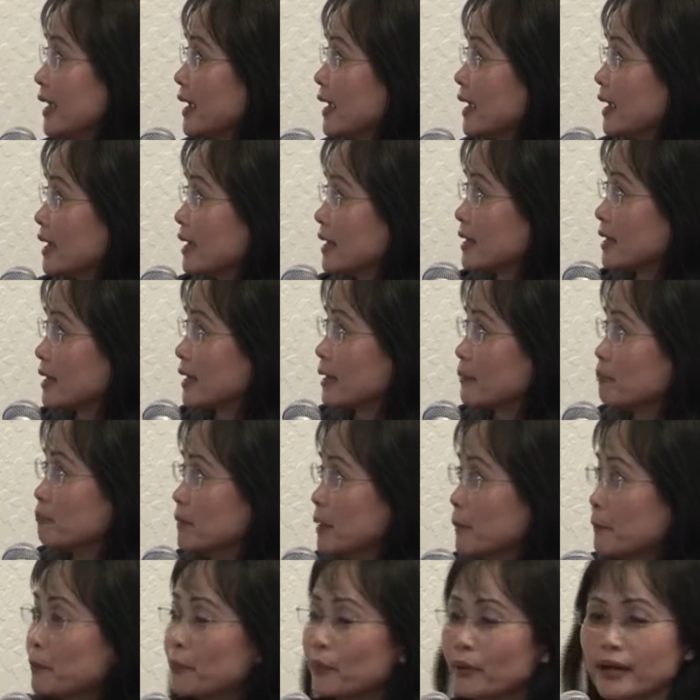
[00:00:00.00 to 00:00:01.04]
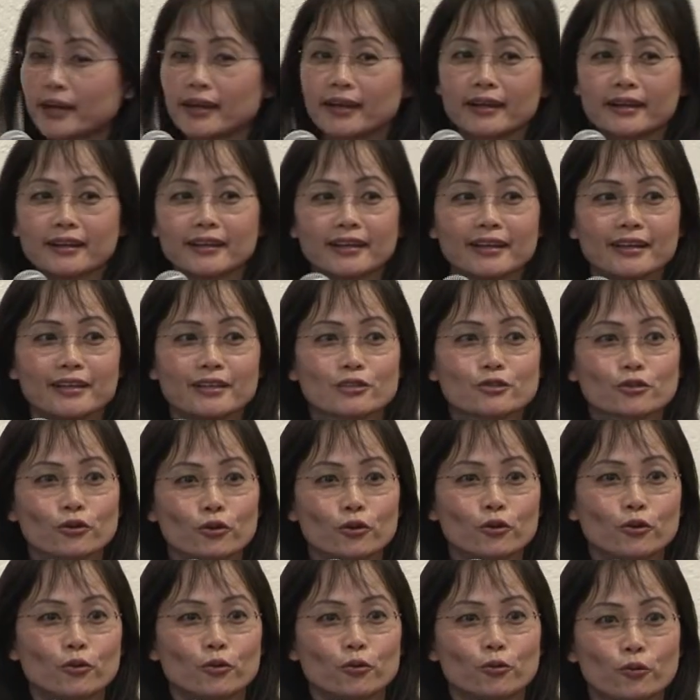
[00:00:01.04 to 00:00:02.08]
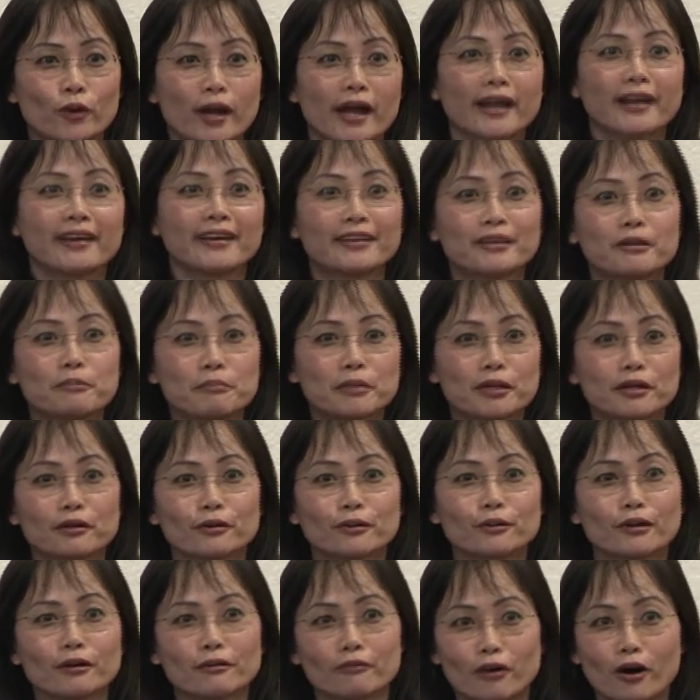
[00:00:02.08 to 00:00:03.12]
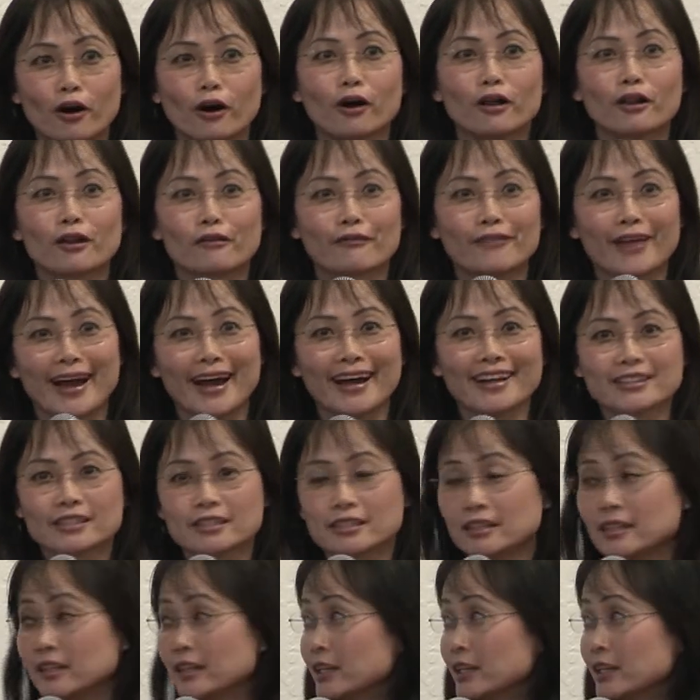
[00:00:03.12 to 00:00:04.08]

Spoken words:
And midbrain is right in the middle of all of that.